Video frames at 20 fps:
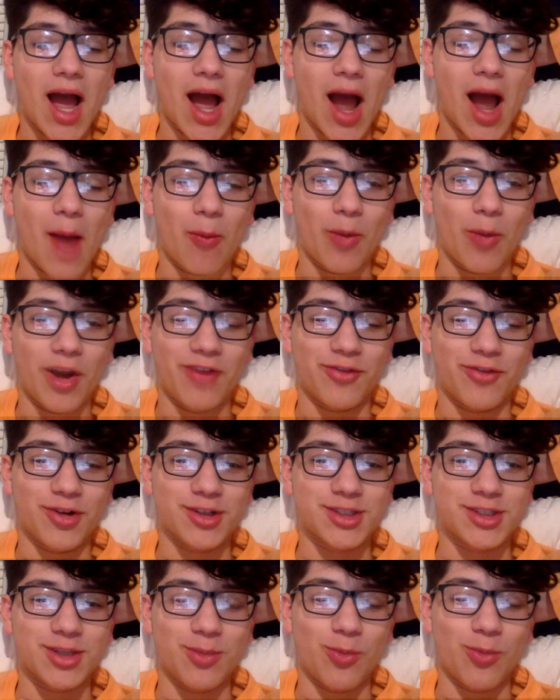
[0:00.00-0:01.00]
I'm waiting for
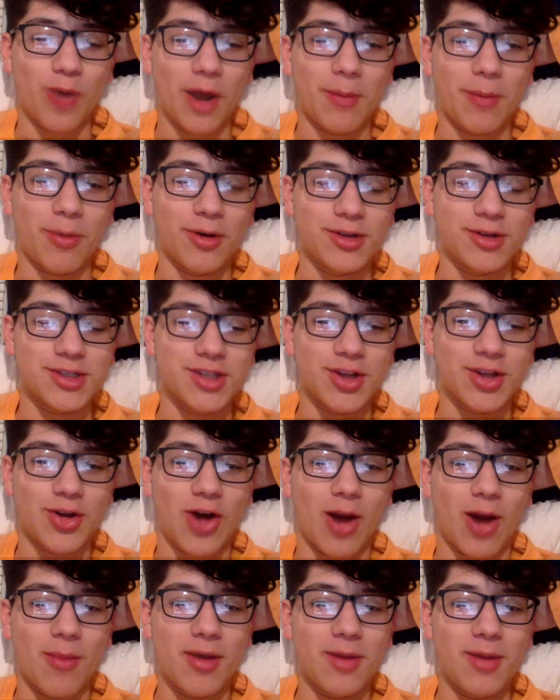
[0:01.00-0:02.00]
some white person to
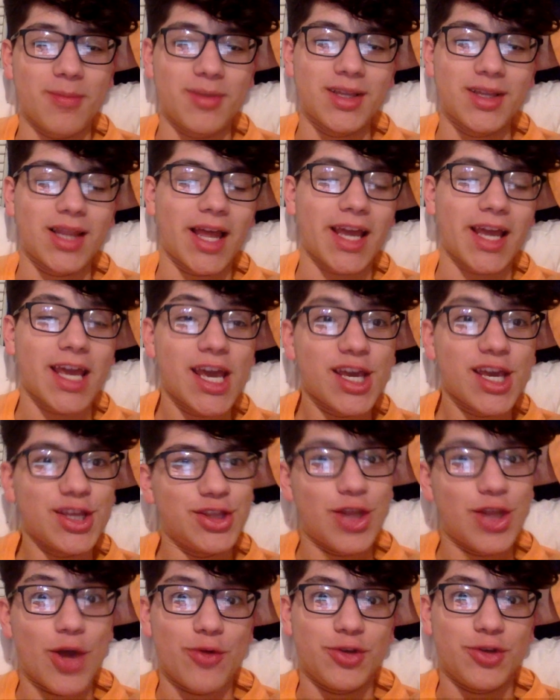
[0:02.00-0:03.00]
comment and be like,
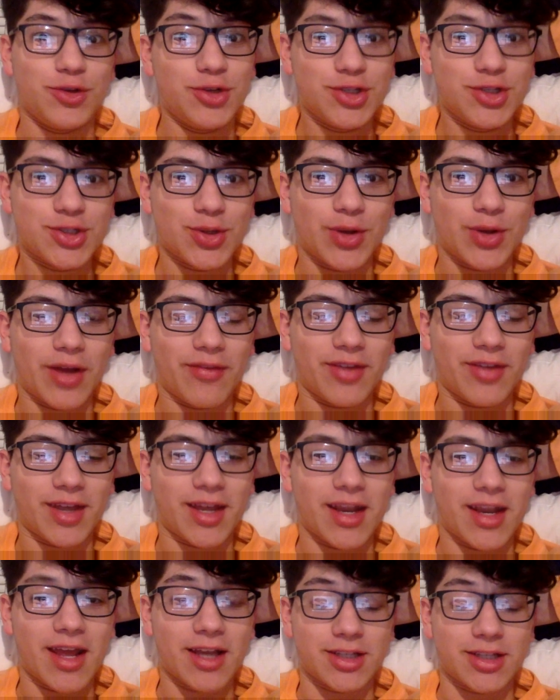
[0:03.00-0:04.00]
no, you just don't have the
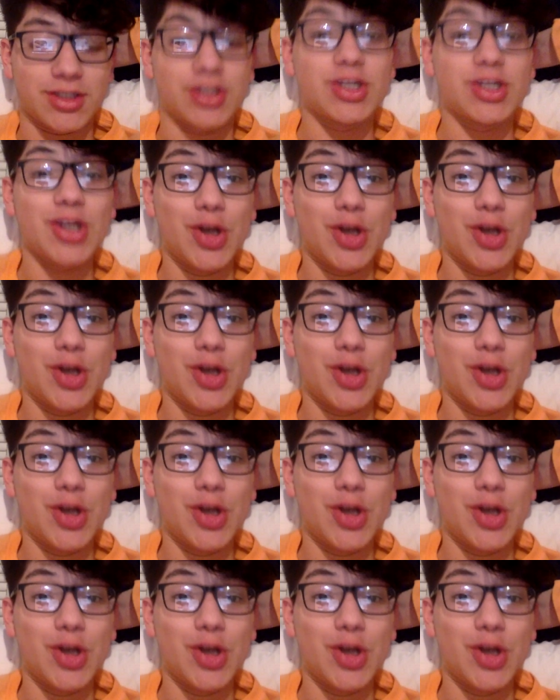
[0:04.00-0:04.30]
connections.